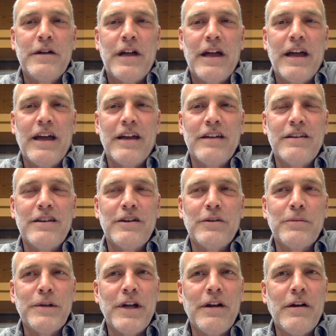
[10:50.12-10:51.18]
and there will
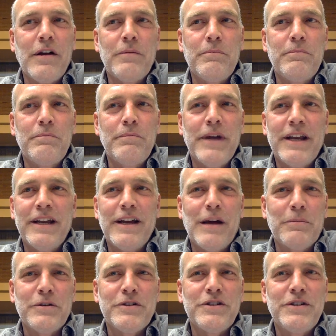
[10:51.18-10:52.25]
be many
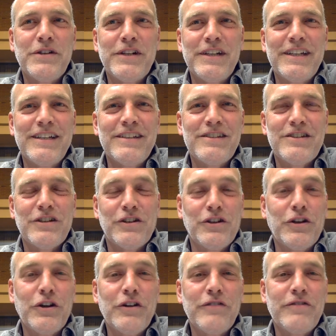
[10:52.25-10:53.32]
opportunities to
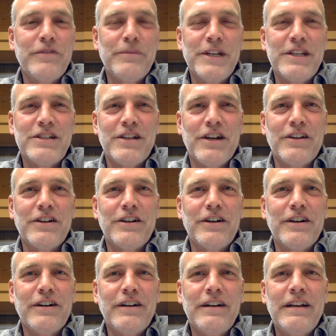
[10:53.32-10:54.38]
learn from each
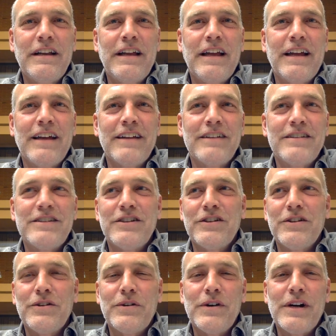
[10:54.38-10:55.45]
other and
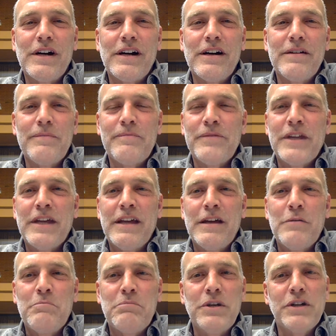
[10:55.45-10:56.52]
to
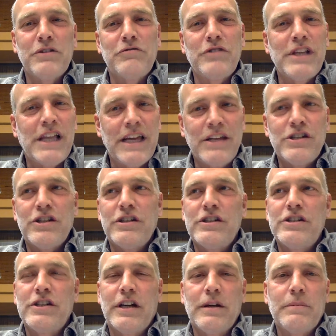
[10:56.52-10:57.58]
build
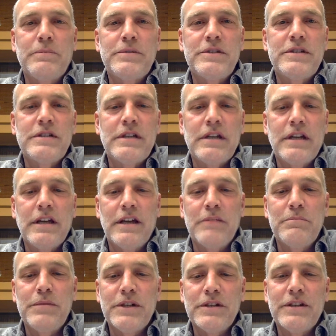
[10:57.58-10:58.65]
relationships
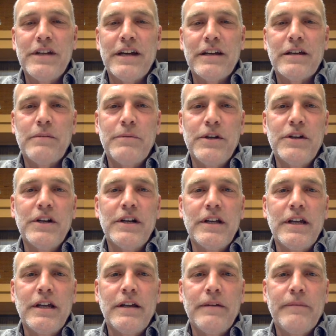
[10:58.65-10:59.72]
and build that
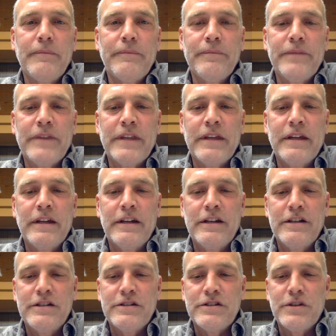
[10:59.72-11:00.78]
community.
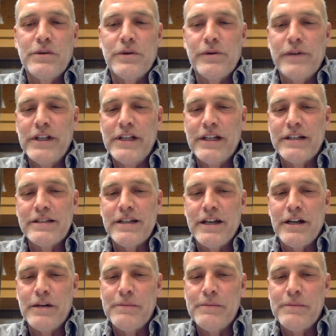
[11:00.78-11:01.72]
So we're really excited